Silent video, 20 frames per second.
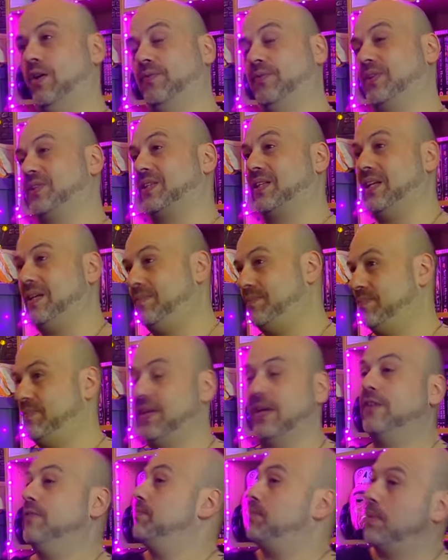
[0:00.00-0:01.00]
obviously,
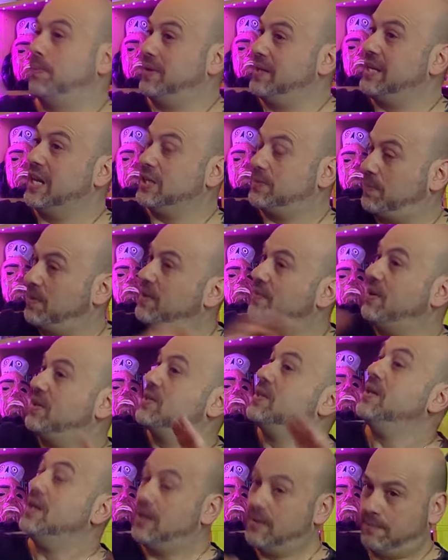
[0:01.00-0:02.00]
they'd have probably guessed, but they've
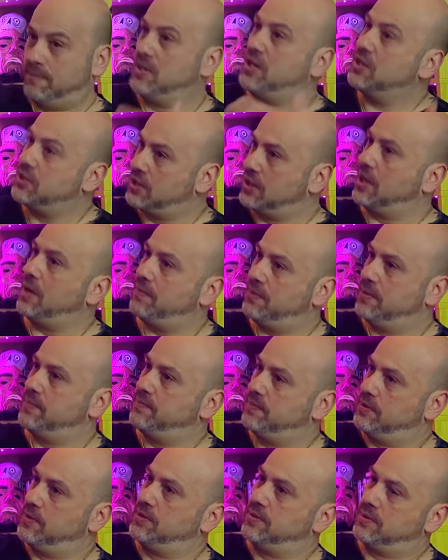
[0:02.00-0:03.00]
had, because the
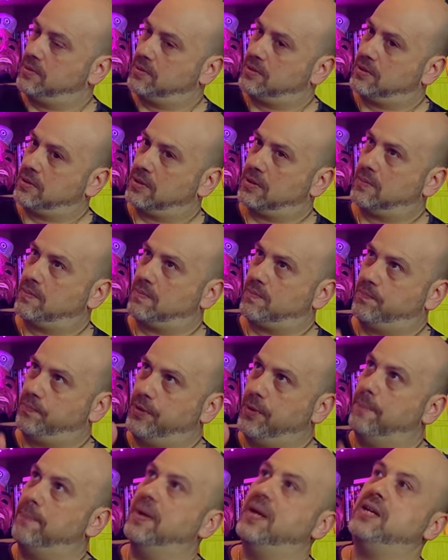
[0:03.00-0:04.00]

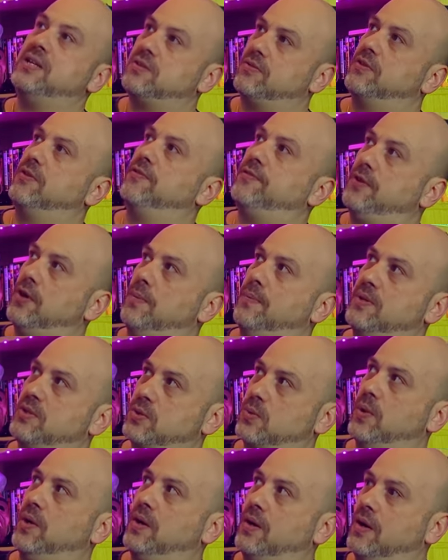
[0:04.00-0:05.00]
the pace of the film is
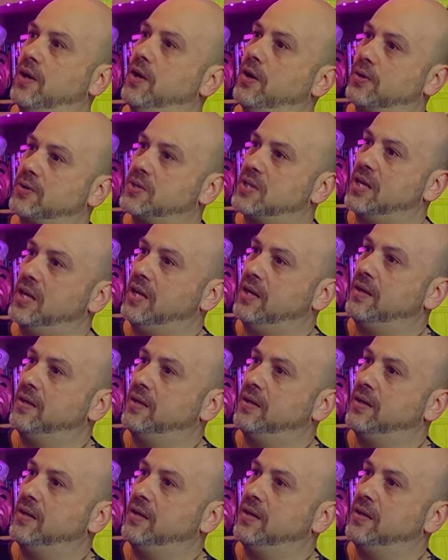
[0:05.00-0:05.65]
quite high octane,